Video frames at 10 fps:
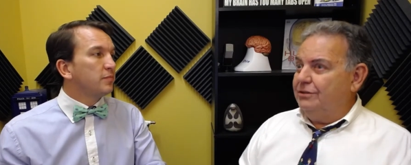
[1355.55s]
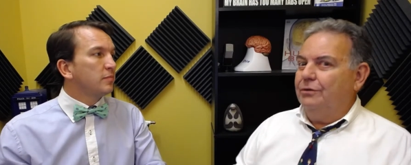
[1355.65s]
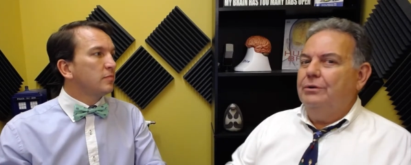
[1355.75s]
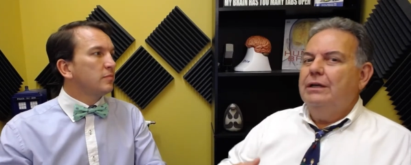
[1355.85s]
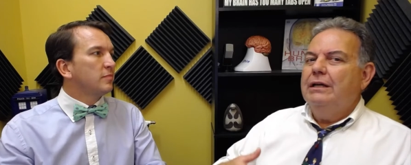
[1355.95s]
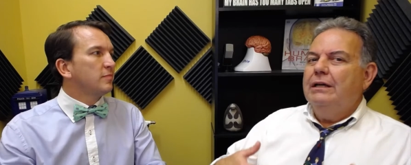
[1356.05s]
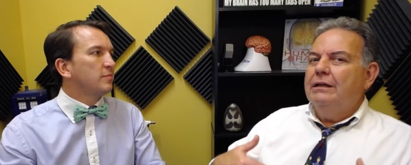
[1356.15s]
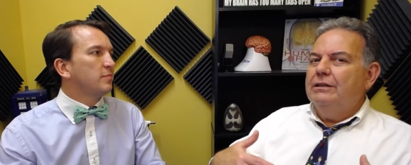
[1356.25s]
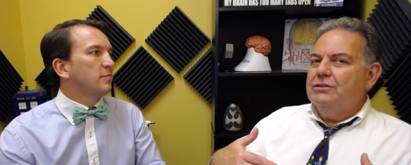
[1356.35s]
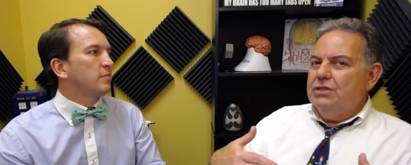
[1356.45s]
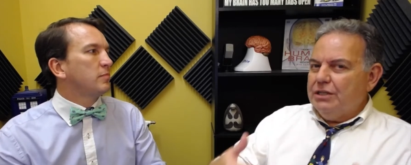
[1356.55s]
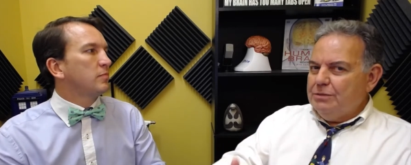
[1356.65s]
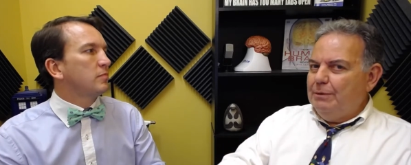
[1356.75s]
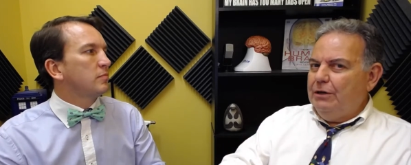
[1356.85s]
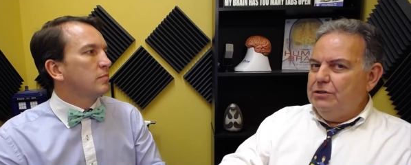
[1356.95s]
Speaker 1: so
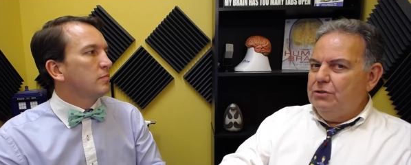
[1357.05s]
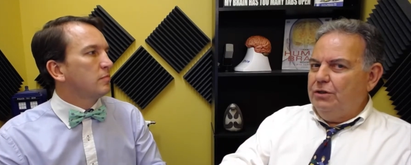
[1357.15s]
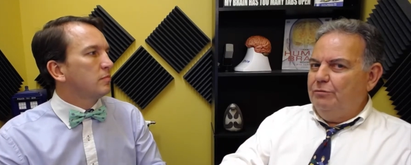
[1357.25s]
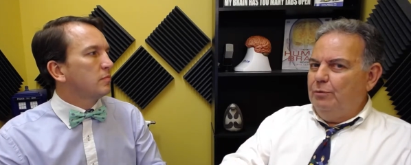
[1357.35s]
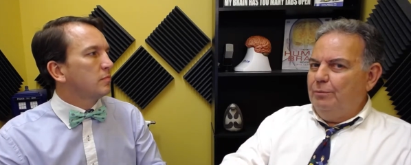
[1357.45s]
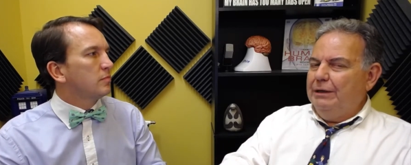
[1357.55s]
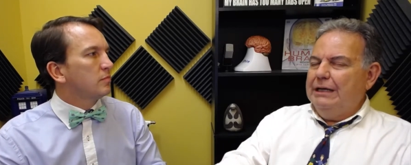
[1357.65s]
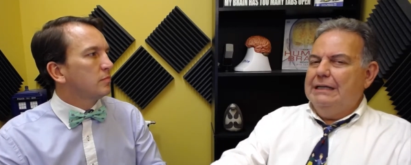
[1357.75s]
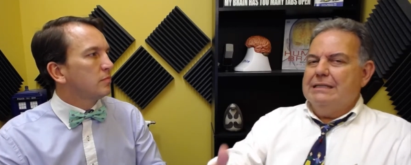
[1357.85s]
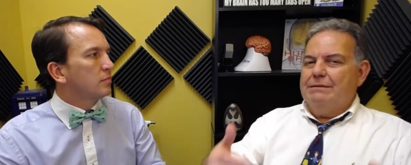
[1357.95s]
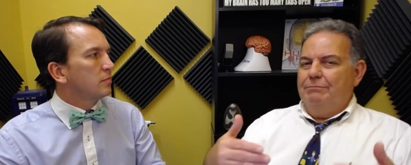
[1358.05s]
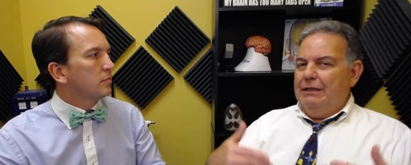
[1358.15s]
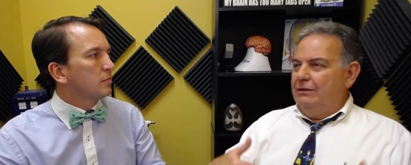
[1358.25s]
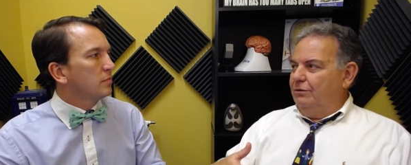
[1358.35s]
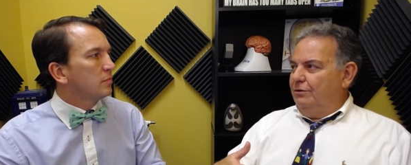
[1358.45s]
just because you give more money doesn't
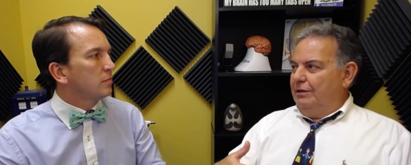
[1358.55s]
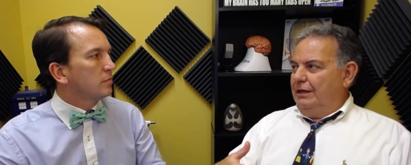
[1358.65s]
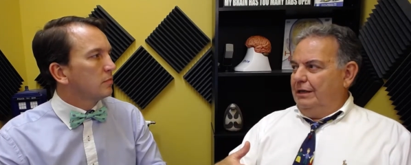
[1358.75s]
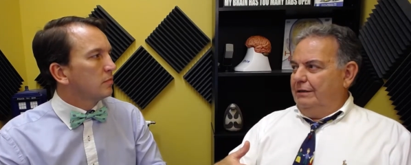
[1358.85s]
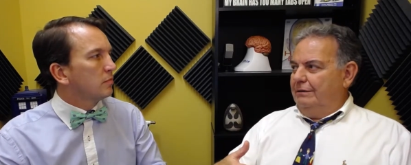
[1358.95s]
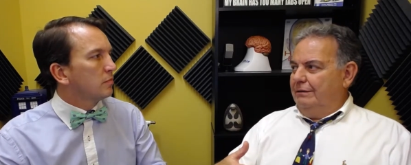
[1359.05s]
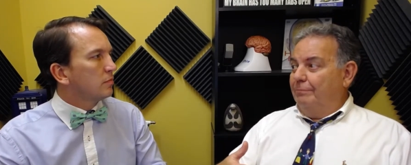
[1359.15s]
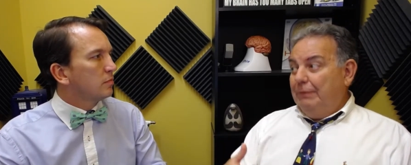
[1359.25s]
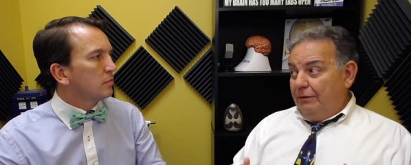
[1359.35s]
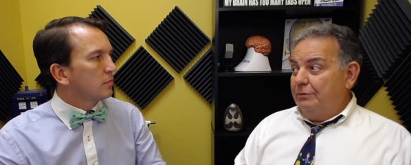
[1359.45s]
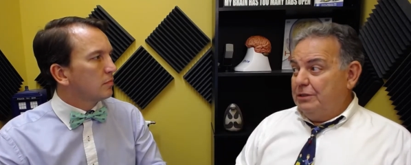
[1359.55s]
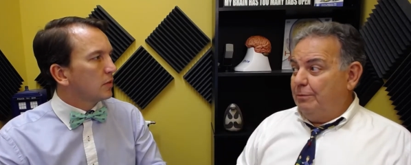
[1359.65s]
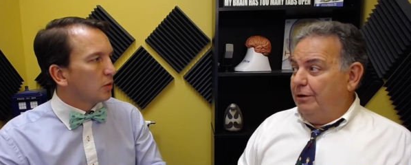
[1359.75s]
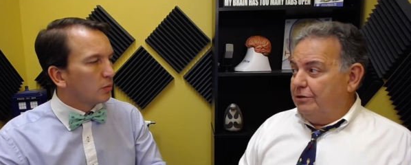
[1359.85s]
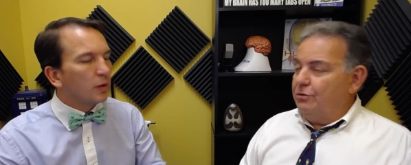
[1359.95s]
mean you're going to get a better
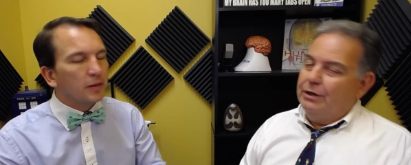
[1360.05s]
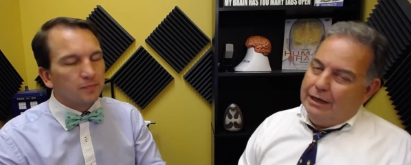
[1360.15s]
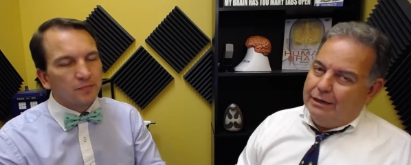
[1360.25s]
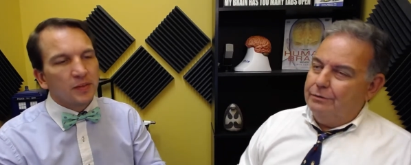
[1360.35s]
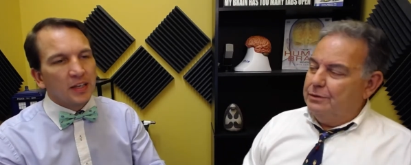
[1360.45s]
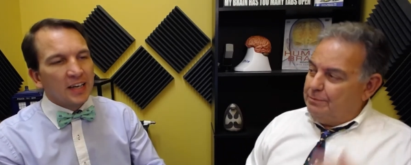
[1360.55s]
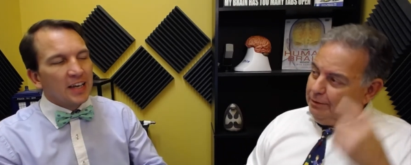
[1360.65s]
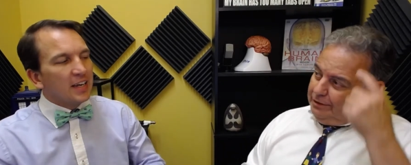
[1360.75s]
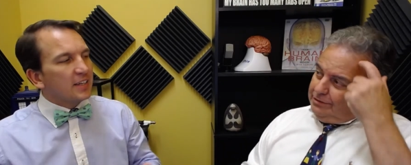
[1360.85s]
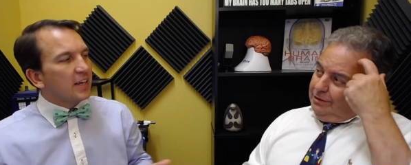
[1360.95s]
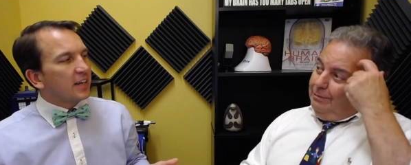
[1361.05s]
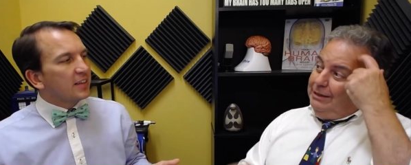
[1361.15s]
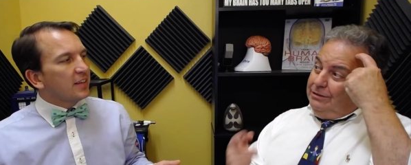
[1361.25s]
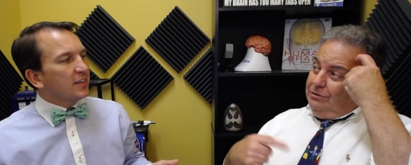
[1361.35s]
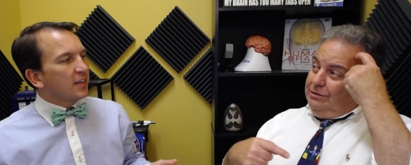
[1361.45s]
response or a higher response. Yeah,
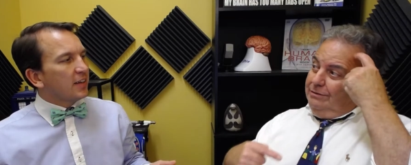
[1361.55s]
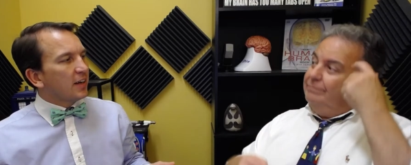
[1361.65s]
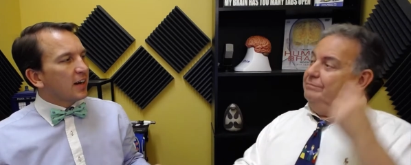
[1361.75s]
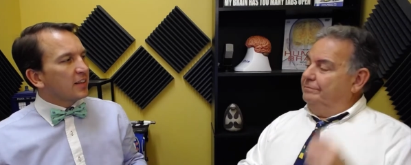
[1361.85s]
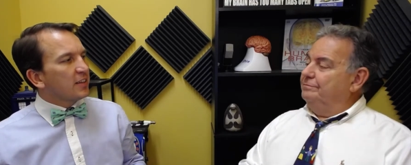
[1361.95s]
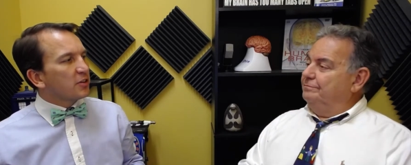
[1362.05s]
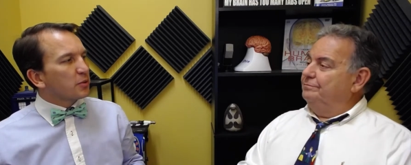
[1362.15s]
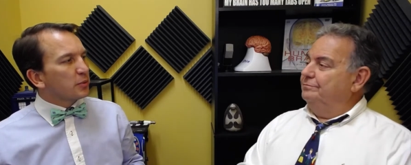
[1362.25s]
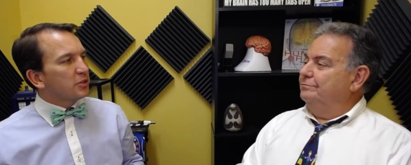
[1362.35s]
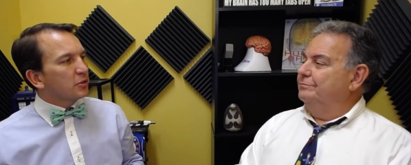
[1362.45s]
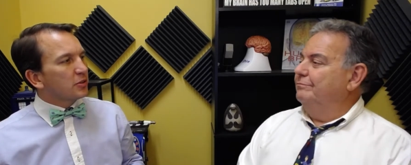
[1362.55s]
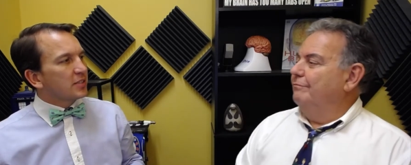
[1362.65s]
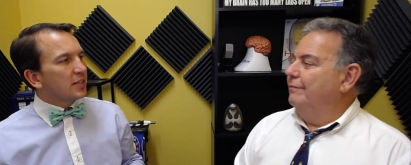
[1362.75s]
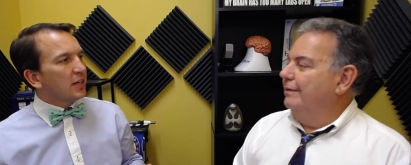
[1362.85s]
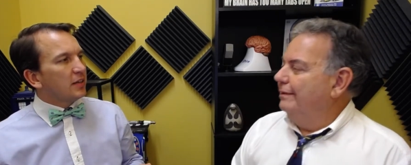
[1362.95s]
I think,
Speaker 2: do... I think that the research
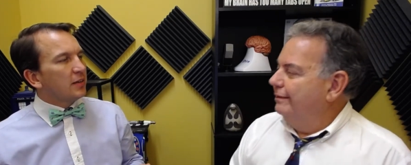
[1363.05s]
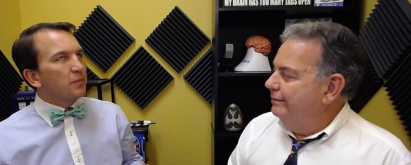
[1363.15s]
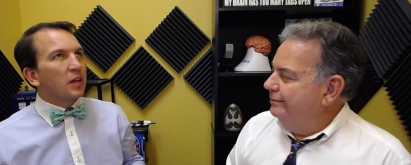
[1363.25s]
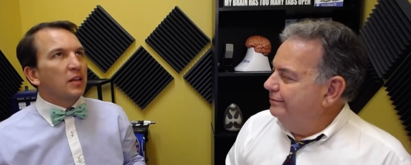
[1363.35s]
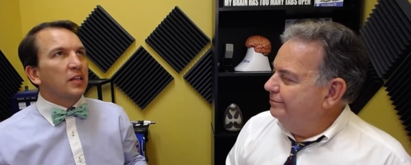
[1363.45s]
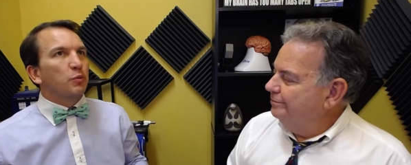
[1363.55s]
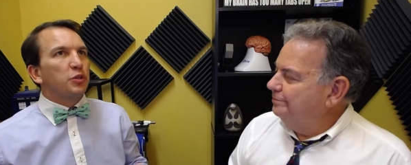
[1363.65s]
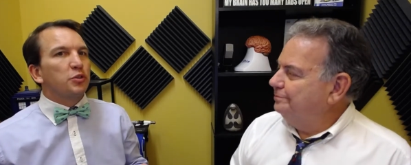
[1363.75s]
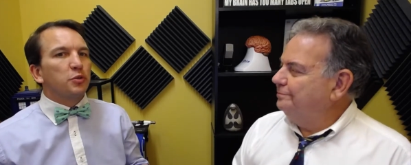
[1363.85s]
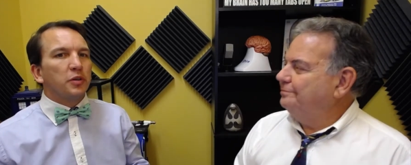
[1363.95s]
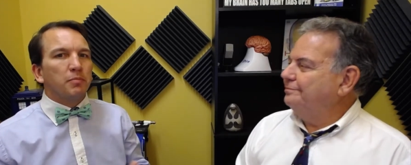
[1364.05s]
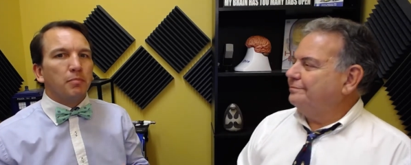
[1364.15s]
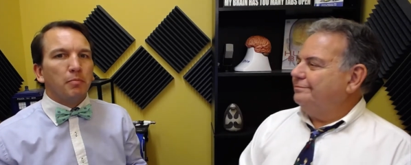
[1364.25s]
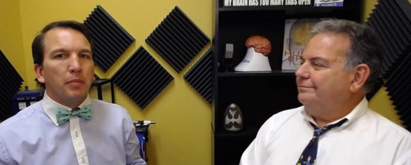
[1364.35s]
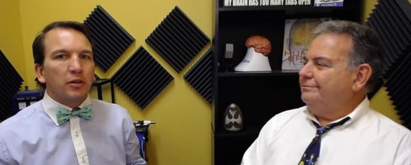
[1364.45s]
said, like when you're
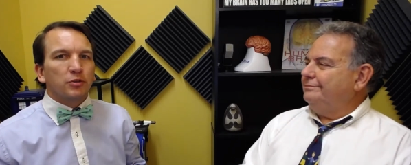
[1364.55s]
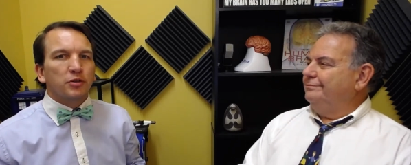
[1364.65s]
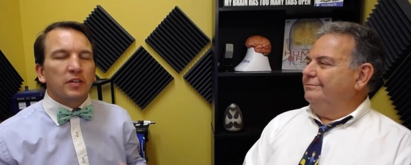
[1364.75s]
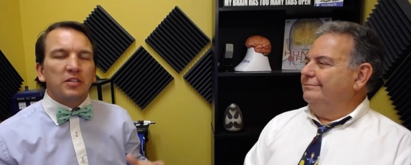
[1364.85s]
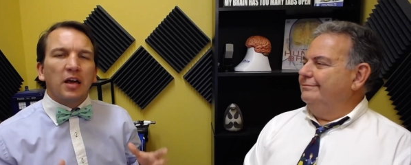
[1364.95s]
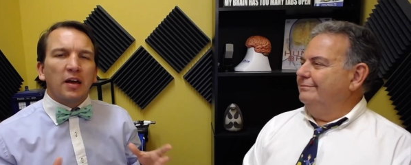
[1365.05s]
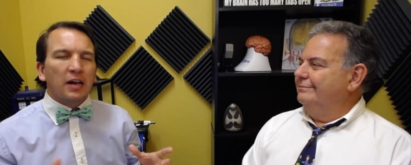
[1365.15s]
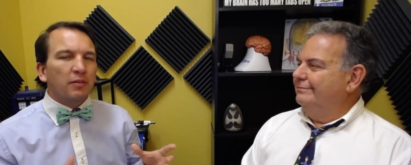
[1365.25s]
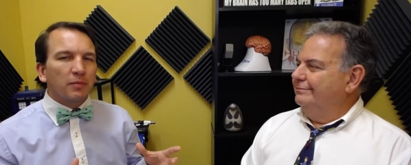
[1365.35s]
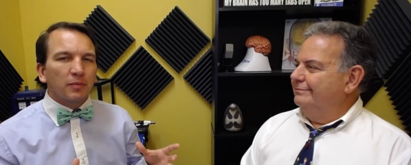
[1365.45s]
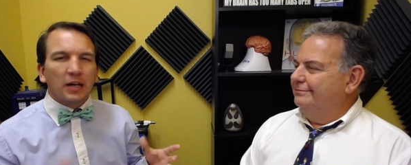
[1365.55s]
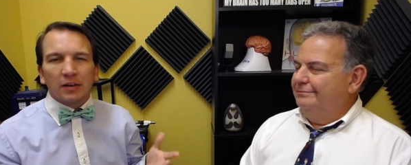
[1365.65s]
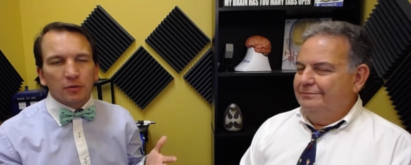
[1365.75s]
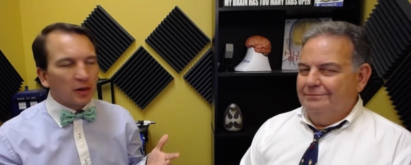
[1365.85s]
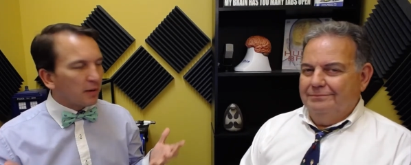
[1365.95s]
doing mail surveys, I don't, I
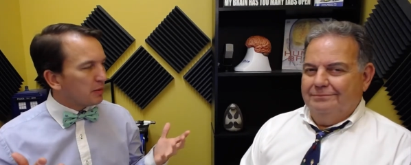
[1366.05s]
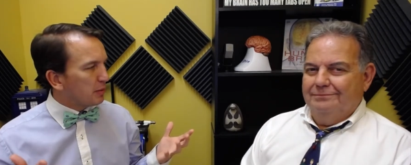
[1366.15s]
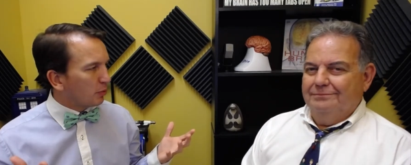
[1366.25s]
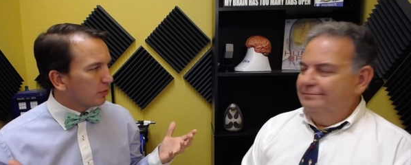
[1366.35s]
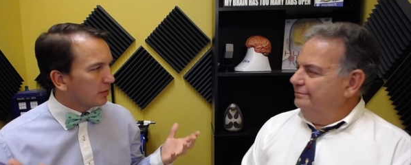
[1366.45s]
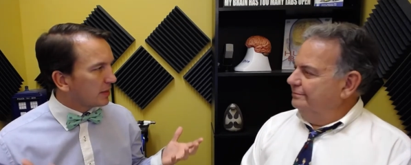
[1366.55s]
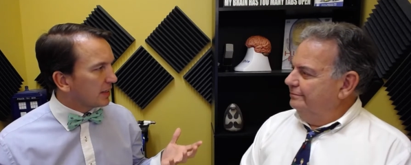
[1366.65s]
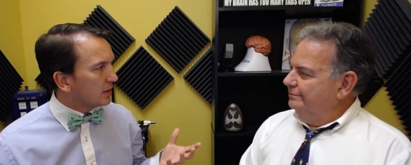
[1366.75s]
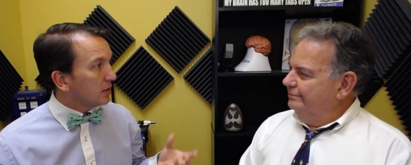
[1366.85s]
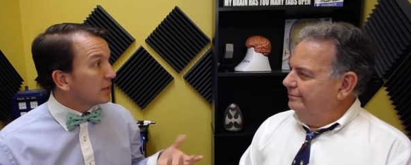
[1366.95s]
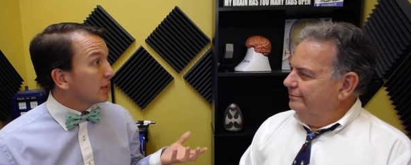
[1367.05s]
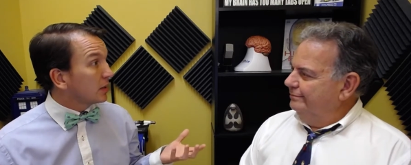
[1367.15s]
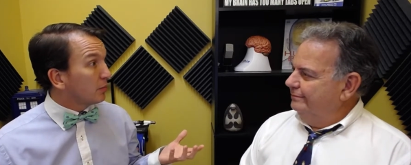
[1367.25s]
don't know how many people get these. I get them